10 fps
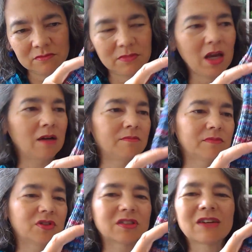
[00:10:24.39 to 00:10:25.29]
yeah,
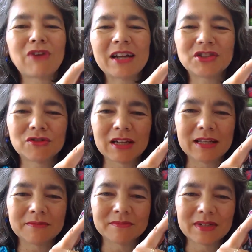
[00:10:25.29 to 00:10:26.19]

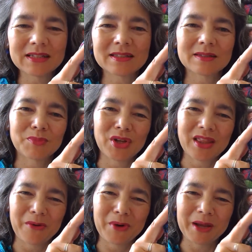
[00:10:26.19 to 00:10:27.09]
gradually, let's put it
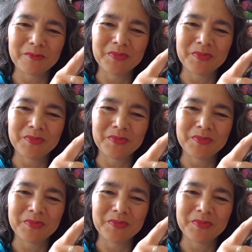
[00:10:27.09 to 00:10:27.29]
that way.